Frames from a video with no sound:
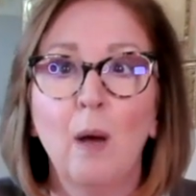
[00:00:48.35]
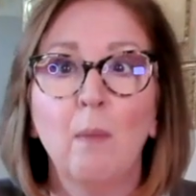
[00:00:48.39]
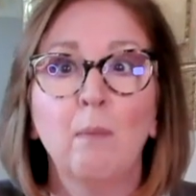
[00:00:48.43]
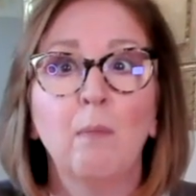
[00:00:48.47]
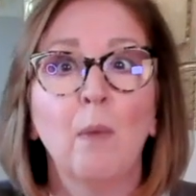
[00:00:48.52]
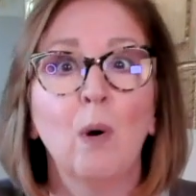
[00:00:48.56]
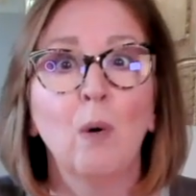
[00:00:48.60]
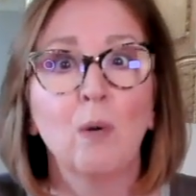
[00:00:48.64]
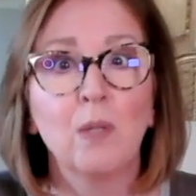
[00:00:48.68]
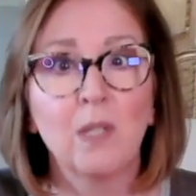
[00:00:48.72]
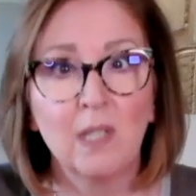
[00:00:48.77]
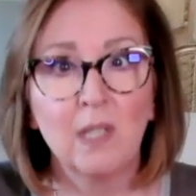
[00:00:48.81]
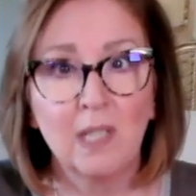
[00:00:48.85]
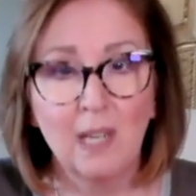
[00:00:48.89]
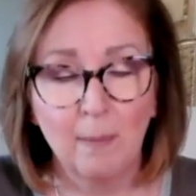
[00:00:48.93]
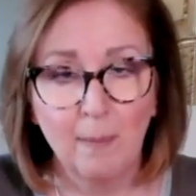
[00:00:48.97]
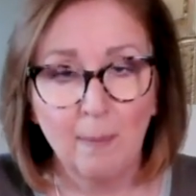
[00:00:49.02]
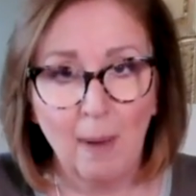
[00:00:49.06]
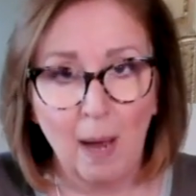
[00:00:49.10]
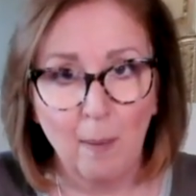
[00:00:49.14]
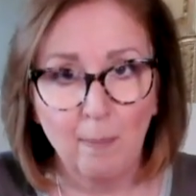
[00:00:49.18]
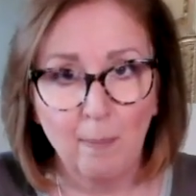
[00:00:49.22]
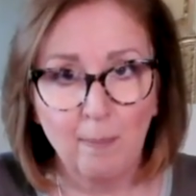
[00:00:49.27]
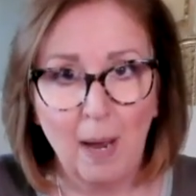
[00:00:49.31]
Mostly
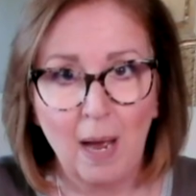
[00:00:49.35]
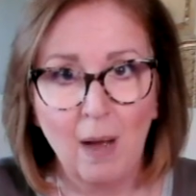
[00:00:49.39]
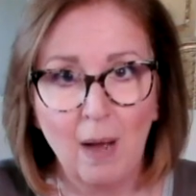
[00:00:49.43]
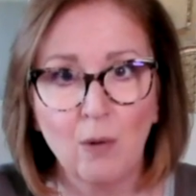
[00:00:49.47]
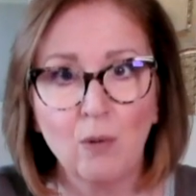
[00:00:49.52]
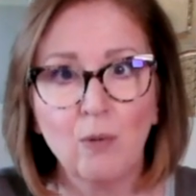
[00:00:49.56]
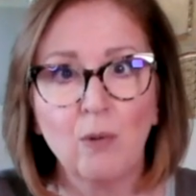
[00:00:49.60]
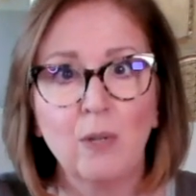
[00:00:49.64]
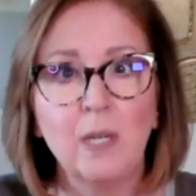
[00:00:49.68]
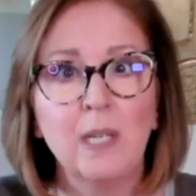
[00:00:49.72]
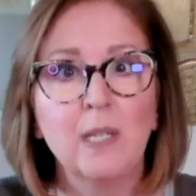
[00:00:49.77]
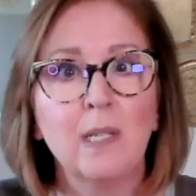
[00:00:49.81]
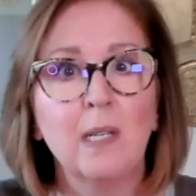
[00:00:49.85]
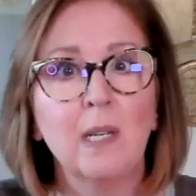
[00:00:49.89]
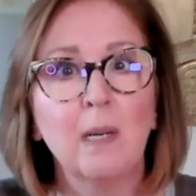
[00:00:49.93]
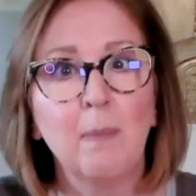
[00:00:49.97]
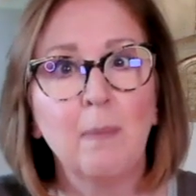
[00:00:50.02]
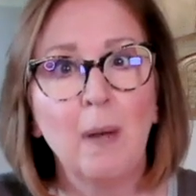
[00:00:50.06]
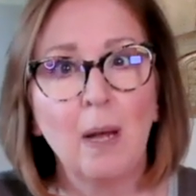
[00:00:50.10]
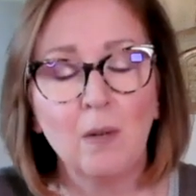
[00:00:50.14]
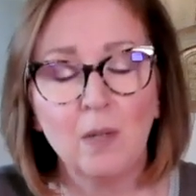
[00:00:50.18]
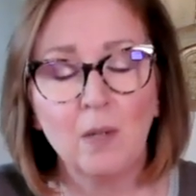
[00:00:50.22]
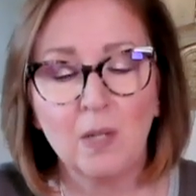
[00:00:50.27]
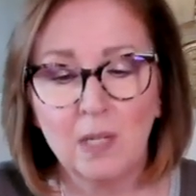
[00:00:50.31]
about boundaries and
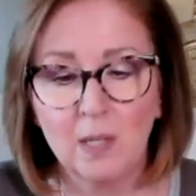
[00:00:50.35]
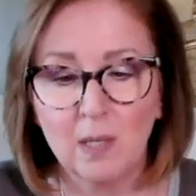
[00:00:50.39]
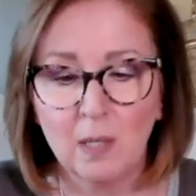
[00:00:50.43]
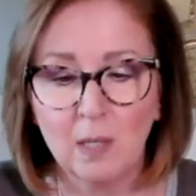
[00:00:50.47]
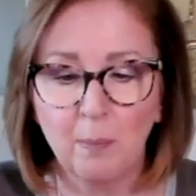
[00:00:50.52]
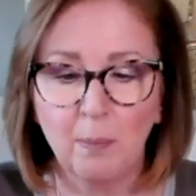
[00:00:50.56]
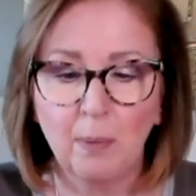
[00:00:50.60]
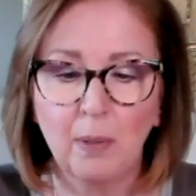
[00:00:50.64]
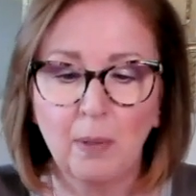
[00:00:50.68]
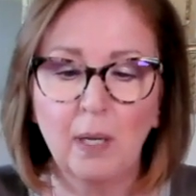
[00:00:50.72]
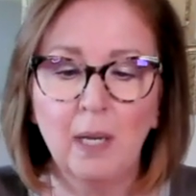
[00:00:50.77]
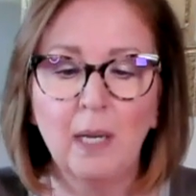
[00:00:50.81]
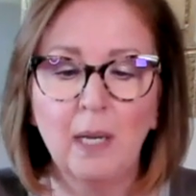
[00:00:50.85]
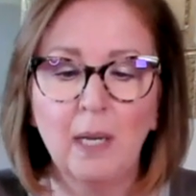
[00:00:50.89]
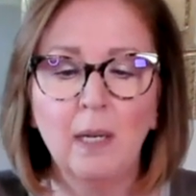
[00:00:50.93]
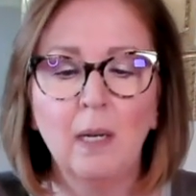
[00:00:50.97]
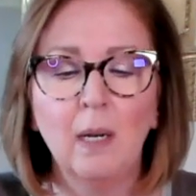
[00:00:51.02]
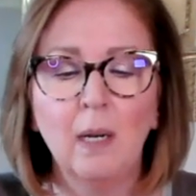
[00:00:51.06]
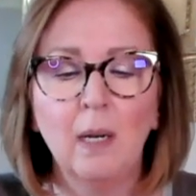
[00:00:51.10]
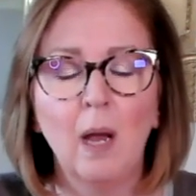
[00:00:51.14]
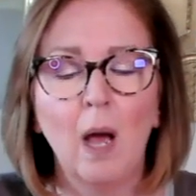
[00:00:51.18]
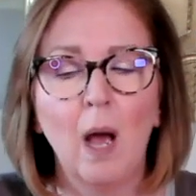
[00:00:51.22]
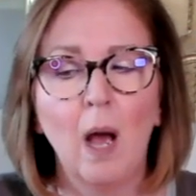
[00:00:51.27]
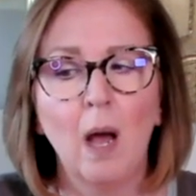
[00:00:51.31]
about
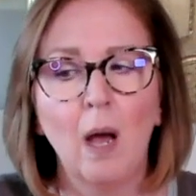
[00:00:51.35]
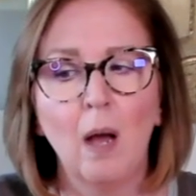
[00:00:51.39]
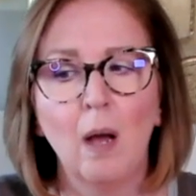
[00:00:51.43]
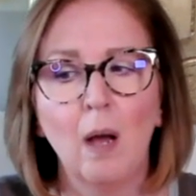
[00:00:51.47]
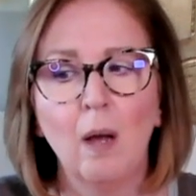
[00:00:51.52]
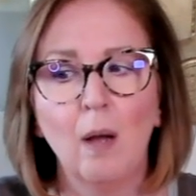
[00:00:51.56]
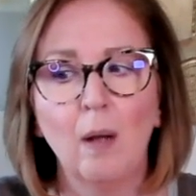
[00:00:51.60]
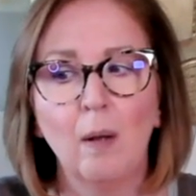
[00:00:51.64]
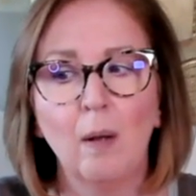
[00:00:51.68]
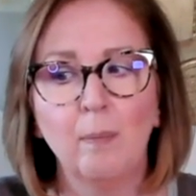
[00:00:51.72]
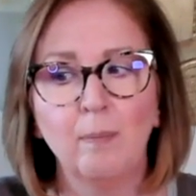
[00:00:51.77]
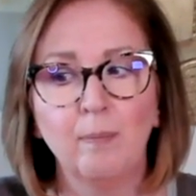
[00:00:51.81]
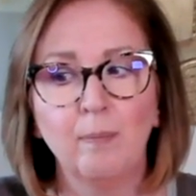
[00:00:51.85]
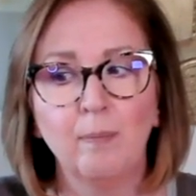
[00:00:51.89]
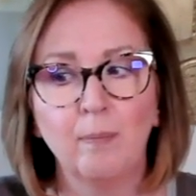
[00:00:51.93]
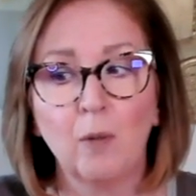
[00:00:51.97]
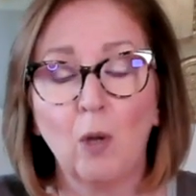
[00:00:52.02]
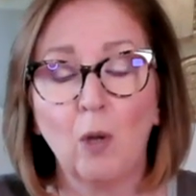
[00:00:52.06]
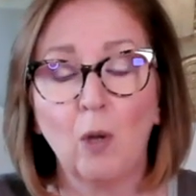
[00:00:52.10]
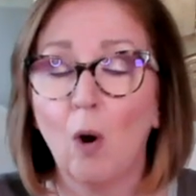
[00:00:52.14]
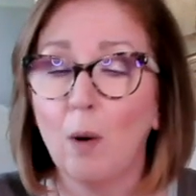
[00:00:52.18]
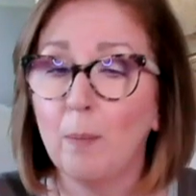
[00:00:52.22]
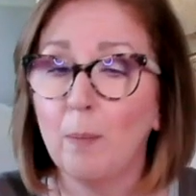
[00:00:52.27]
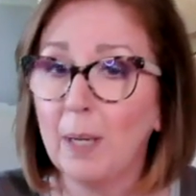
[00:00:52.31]
discipline, um,
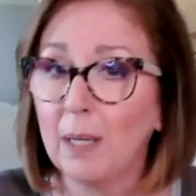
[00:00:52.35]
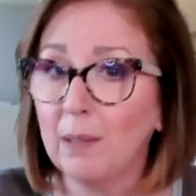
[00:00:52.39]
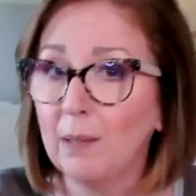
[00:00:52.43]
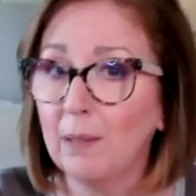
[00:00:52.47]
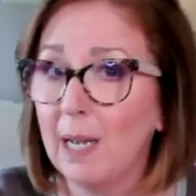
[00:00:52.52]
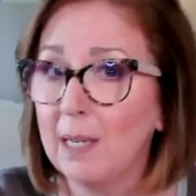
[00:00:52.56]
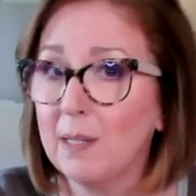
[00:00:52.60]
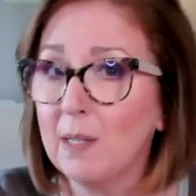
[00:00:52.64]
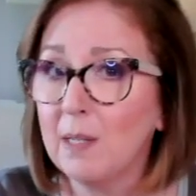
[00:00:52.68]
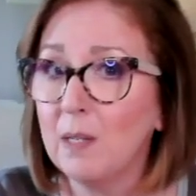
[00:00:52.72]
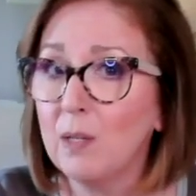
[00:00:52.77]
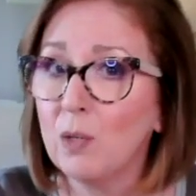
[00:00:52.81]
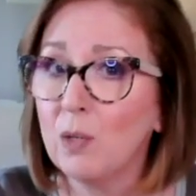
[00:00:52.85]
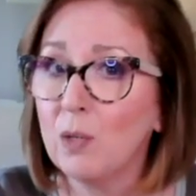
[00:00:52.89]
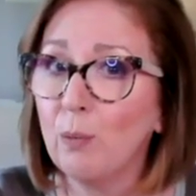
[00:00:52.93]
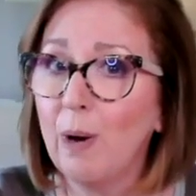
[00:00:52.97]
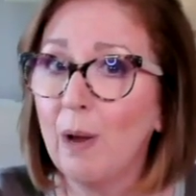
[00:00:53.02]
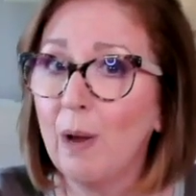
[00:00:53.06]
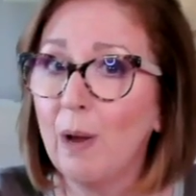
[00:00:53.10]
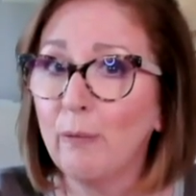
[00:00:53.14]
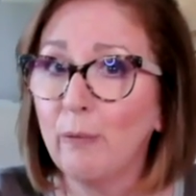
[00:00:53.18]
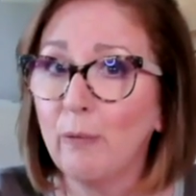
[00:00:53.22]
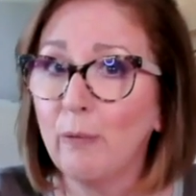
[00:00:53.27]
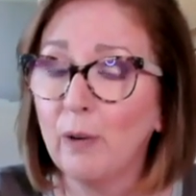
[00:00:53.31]
karmic lessons
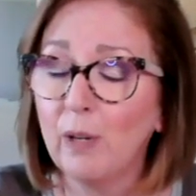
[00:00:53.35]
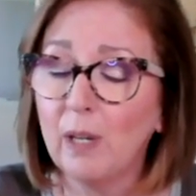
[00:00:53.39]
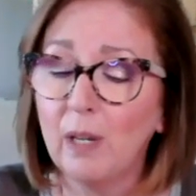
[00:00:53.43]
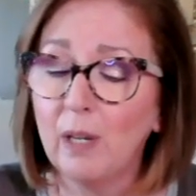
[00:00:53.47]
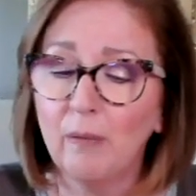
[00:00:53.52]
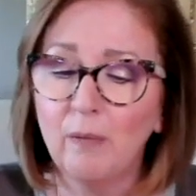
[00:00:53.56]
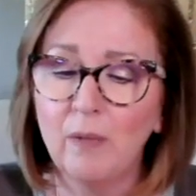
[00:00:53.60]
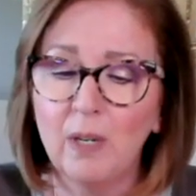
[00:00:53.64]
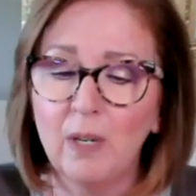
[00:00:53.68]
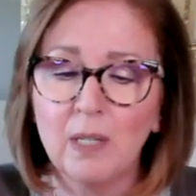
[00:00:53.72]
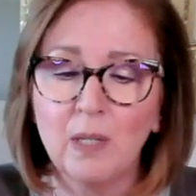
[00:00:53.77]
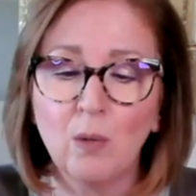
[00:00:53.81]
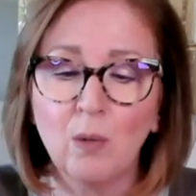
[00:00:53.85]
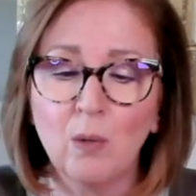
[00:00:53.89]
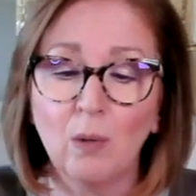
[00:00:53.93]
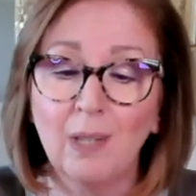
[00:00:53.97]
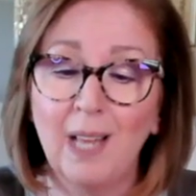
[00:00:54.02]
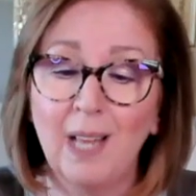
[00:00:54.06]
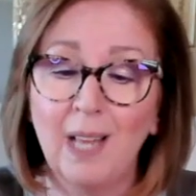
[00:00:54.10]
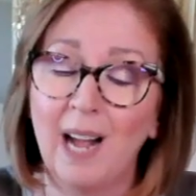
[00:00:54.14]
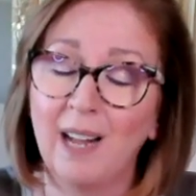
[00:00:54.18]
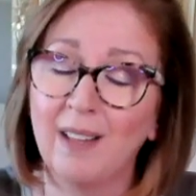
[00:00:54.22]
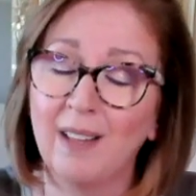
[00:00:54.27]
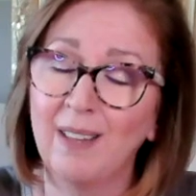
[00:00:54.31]
around forgiveness or
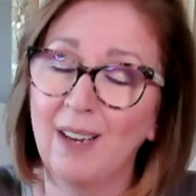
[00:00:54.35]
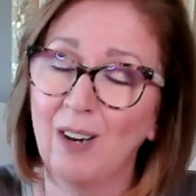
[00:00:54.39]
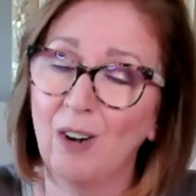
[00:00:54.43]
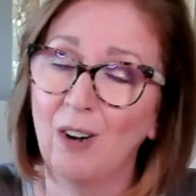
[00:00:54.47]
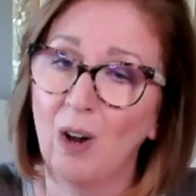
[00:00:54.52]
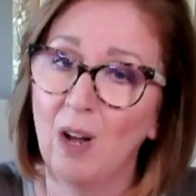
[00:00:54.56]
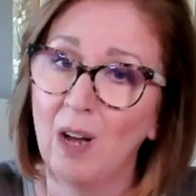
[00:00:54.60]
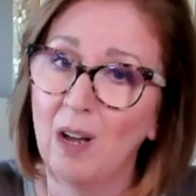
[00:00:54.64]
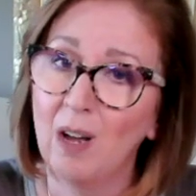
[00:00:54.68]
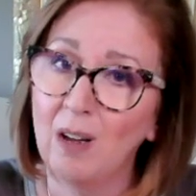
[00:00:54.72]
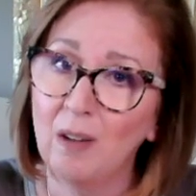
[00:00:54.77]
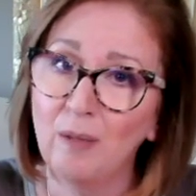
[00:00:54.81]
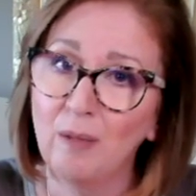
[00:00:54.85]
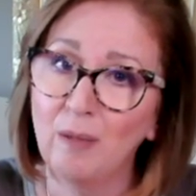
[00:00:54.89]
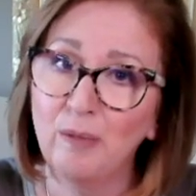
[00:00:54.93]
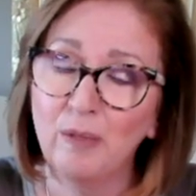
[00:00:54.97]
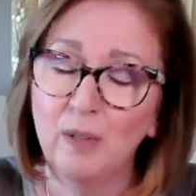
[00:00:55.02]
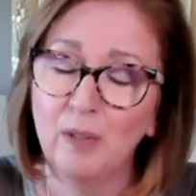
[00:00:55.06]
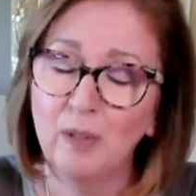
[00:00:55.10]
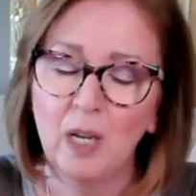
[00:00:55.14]
lack thereof.